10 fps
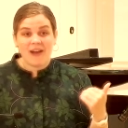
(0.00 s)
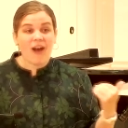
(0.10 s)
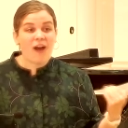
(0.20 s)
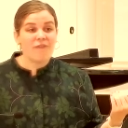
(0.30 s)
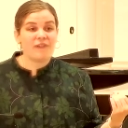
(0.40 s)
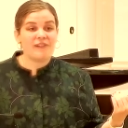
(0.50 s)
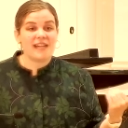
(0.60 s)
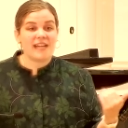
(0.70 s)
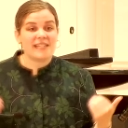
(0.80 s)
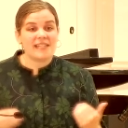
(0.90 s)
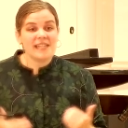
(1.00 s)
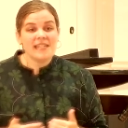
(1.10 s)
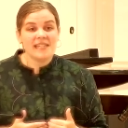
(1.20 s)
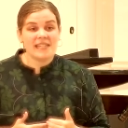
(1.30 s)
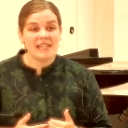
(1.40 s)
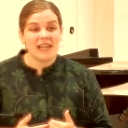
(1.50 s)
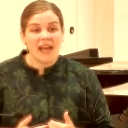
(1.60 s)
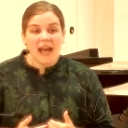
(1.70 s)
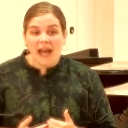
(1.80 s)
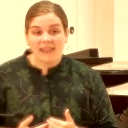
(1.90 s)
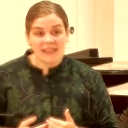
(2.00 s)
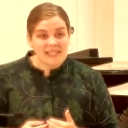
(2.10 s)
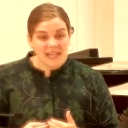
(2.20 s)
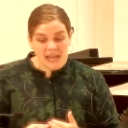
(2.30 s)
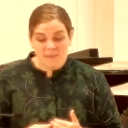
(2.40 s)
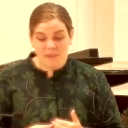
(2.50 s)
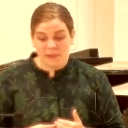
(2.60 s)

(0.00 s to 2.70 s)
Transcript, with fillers: offered a seat at the table.